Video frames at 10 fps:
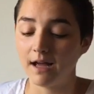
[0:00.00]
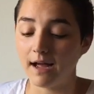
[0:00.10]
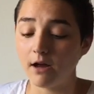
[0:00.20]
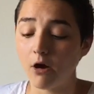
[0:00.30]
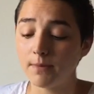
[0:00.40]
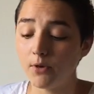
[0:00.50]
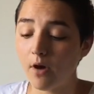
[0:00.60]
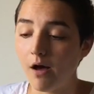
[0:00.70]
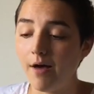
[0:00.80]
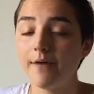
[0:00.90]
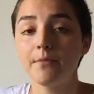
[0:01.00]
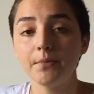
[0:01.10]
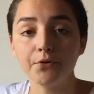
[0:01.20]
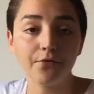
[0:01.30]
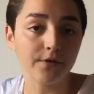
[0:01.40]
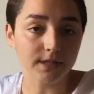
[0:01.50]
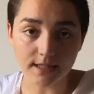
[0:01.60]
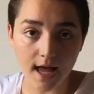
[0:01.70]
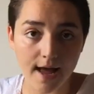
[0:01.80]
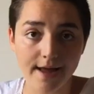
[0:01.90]
I hope you all have a beautiful
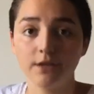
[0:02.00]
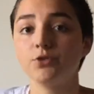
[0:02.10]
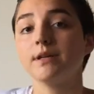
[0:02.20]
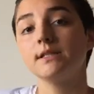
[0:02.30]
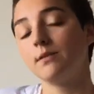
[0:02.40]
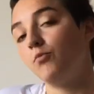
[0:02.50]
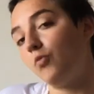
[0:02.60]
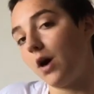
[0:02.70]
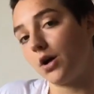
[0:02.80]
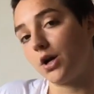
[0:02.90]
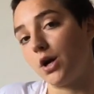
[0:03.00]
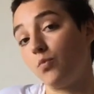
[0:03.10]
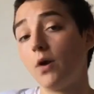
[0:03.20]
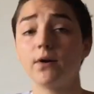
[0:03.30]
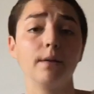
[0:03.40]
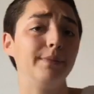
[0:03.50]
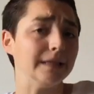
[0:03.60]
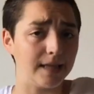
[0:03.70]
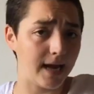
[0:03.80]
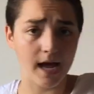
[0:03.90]
day. Drink some water, water a
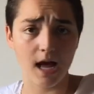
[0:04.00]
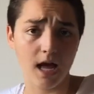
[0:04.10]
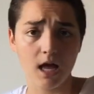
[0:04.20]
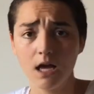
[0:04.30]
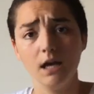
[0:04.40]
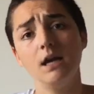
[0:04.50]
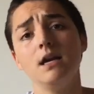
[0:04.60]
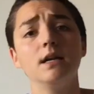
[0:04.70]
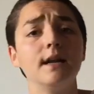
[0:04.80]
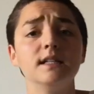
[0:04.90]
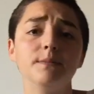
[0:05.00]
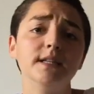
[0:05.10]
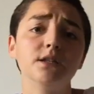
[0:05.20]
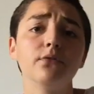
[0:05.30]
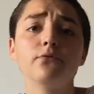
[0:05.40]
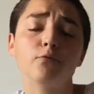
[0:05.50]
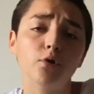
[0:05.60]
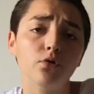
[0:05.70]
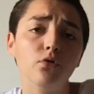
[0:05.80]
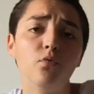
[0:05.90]
plant, eat a nice piece of
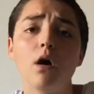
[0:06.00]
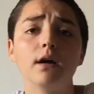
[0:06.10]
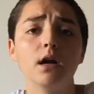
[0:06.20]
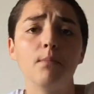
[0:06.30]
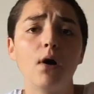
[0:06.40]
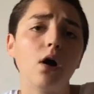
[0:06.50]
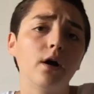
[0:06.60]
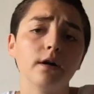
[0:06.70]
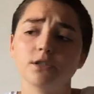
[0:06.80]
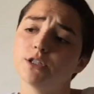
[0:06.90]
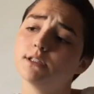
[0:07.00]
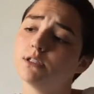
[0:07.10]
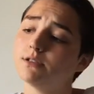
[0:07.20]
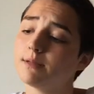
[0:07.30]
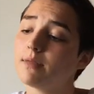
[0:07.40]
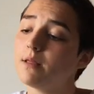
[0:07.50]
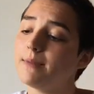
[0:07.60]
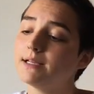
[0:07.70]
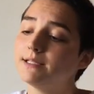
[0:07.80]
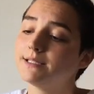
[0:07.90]
fruit, walk in a park, just do something that
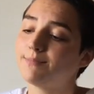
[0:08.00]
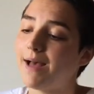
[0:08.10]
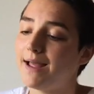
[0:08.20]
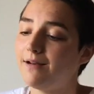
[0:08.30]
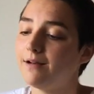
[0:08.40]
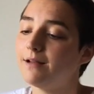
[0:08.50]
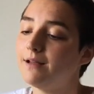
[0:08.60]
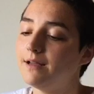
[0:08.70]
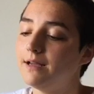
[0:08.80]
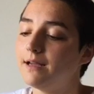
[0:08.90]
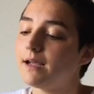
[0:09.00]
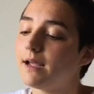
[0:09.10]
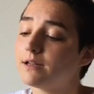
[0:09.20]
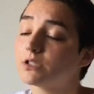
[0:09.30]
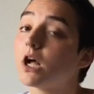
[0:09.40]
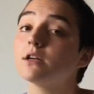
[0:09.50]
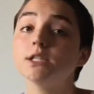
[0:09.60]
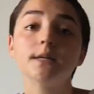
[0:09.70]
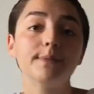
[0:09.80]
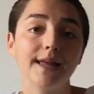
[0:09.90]
makes you smile, and talk
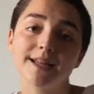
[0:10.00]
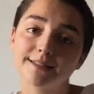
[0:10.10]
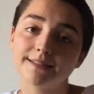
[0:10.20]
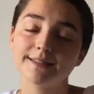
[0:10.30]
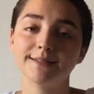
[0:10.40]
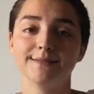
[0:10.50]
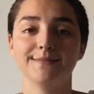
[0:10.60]
to your plants.